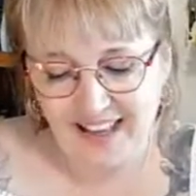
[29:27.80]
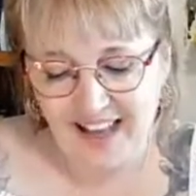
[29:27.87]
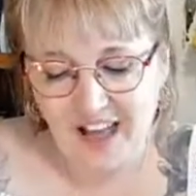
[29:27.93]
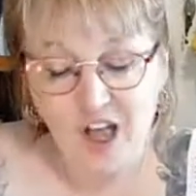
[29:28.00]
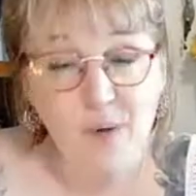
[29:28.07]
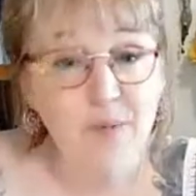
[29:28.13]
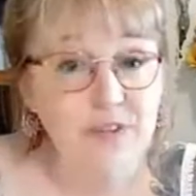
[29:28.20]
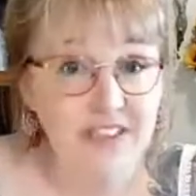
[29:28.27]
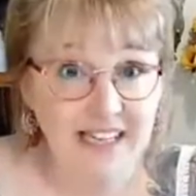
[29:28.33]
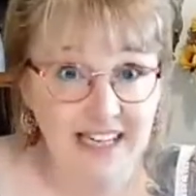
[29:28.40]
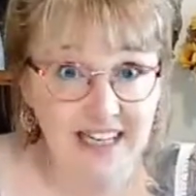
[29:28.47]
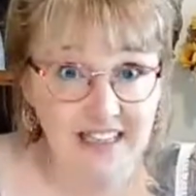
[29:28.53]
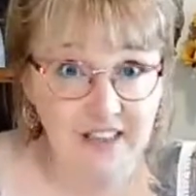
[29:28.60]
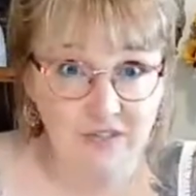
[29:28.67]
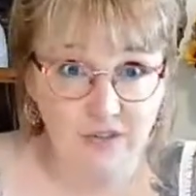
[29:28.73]
Herbal
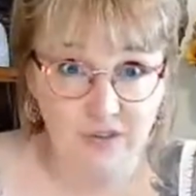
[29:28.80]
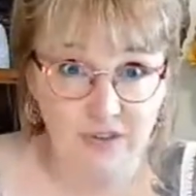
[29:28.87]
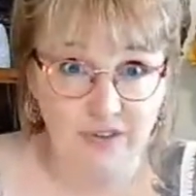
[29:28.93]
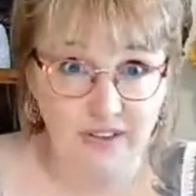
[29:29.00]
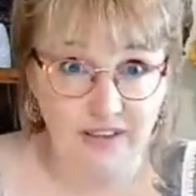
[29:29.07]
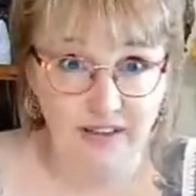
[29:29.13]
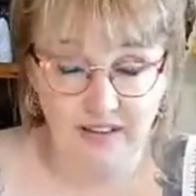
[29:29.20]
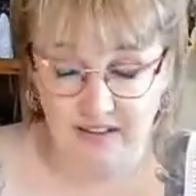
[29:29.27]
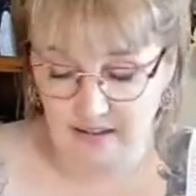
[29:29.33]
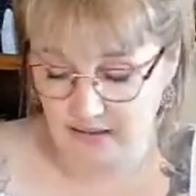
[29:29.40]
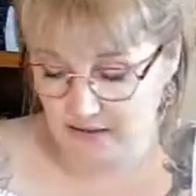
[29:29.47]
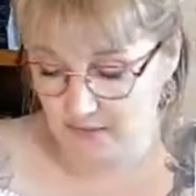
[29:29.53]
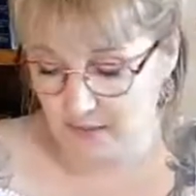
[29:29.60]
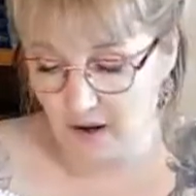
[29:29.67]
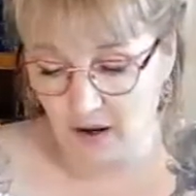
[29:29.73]
teas I've also included
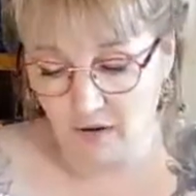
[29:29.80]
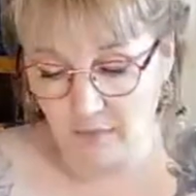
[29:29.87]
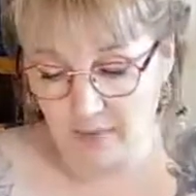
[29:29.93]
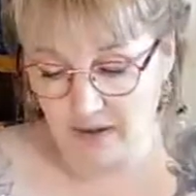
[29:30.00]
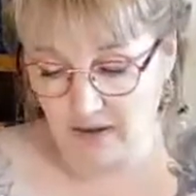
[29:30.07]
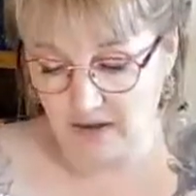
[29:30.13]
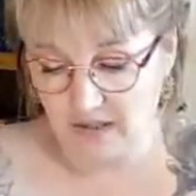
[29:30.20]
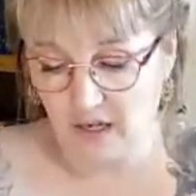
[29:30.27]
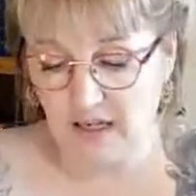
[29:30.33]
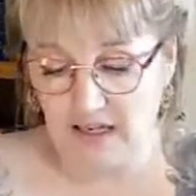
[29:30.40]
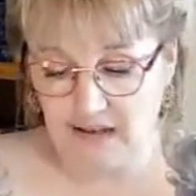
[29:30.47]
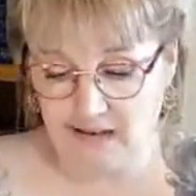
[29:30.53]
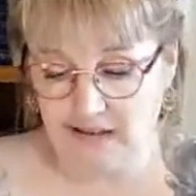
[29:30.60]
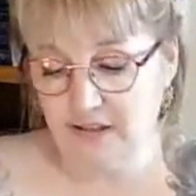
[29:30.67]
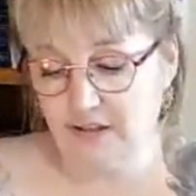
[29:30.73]
as well, because I
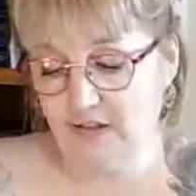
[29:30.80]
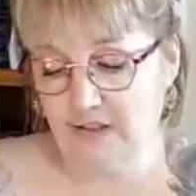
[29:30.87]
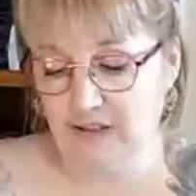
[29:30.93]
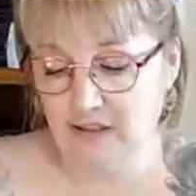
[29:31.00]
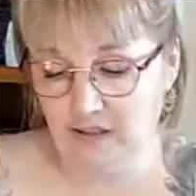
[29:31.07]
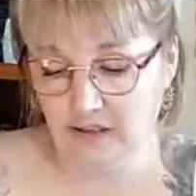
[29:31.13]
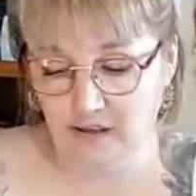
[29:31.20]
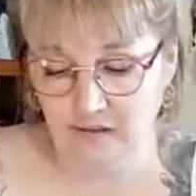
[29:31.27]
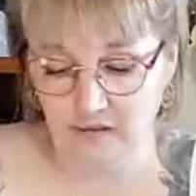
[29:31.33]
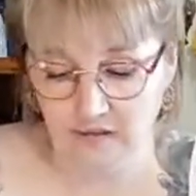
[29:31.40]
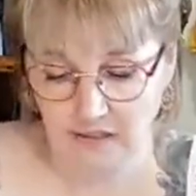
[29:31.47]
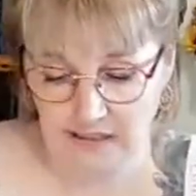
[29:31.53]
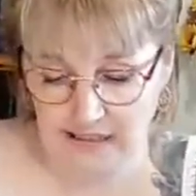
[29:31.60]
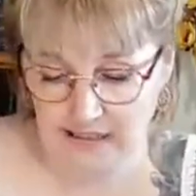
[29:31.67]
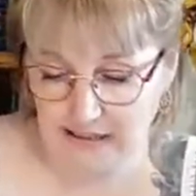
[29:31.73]
like to drink those.
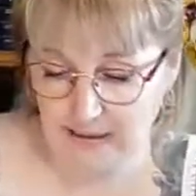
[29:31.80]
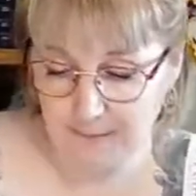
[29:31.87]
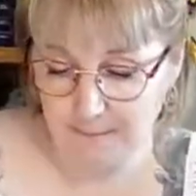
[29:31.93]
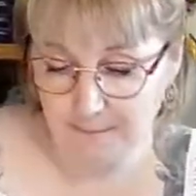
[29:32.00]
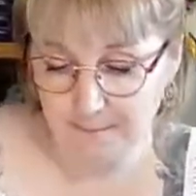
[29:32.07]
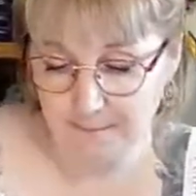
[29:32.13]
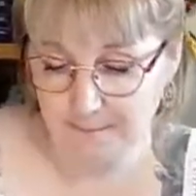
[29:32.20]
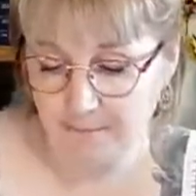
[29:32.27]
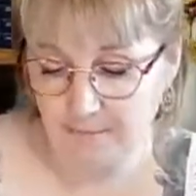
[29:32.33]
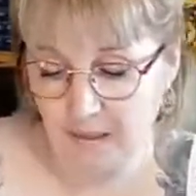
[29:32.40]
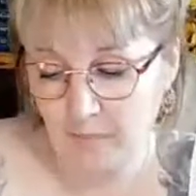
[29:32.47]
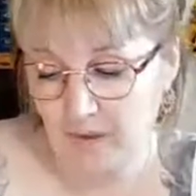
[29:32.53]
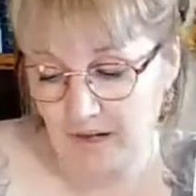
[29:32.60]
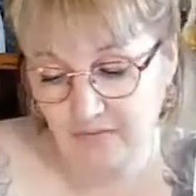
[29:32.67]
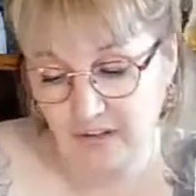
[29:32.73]

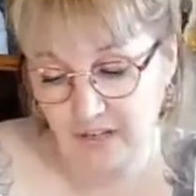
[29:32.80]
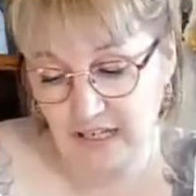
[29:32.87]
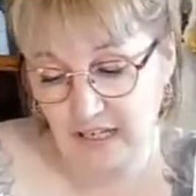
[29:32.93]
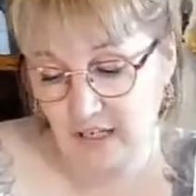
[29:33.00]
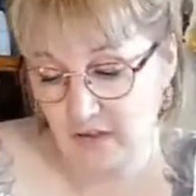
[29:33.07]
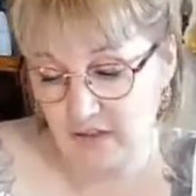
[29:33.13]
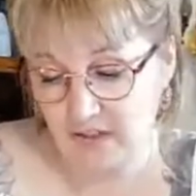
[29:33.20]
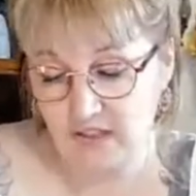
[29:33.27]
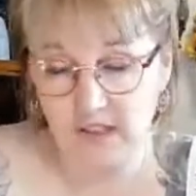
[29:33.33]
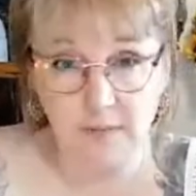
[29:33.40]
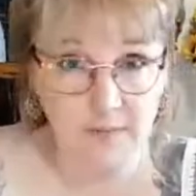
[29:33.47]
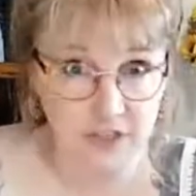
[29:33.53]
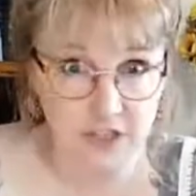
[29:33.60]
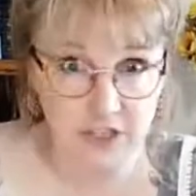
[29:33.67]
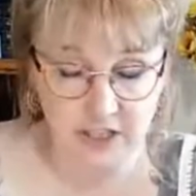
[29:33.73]
But I've included some
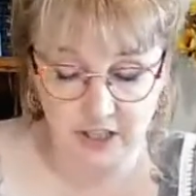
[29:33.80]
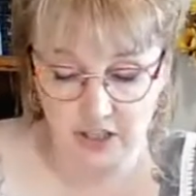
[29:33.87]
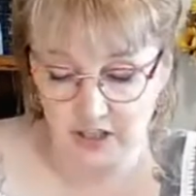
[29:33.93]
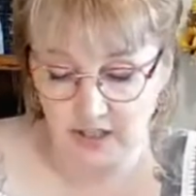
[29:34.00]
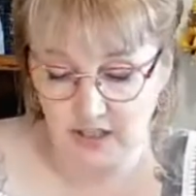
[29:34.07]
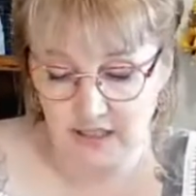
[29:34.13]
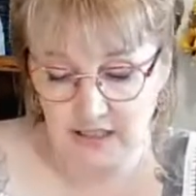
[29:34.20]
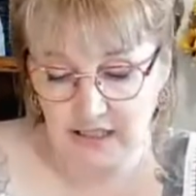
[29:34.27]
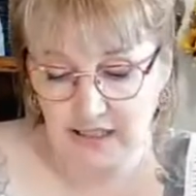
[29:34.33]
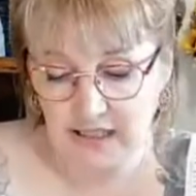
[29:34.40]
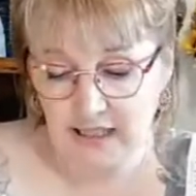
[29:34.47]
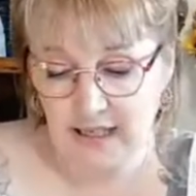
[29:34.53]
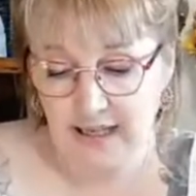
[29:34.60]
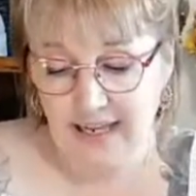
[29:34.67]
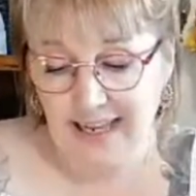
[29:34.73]
suggestions.
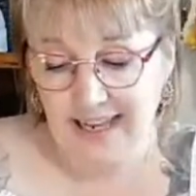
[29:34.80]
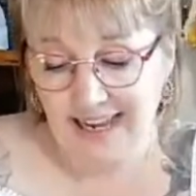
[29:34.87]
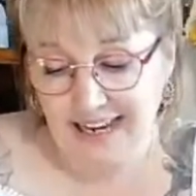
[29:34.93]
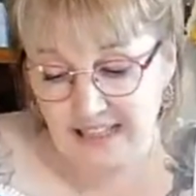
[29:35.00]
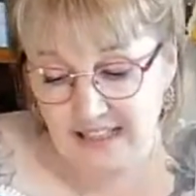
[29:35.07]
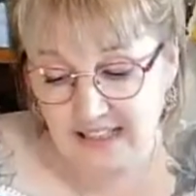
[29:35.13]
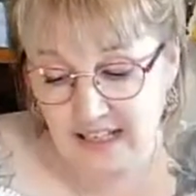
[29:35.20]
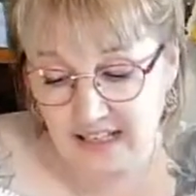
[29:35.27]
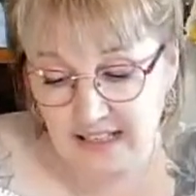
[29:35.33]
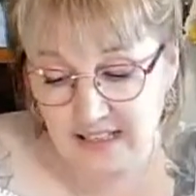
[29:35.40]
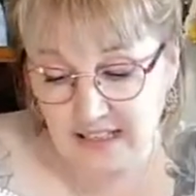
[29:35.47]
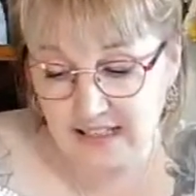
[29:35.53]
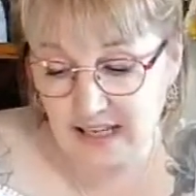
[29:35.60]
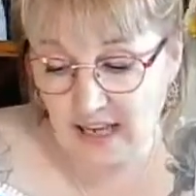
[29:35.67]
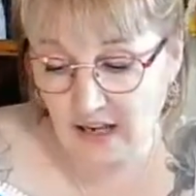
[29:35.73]

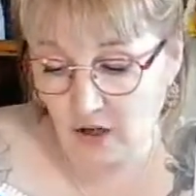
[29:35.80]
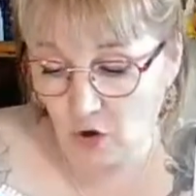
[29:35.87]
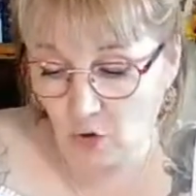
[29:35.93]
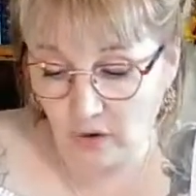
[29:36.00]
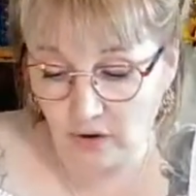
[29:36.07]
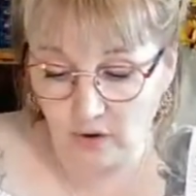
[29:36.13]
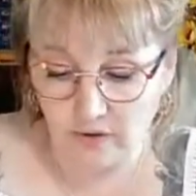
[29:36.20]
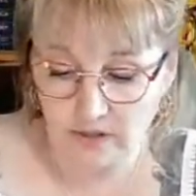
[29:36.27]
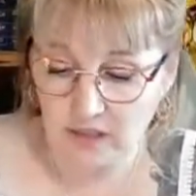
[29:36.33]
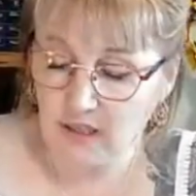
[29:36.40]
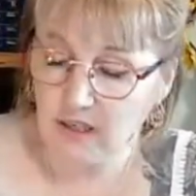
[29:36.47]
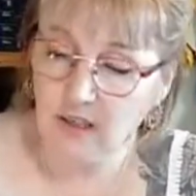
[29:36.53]
Incenses and oils.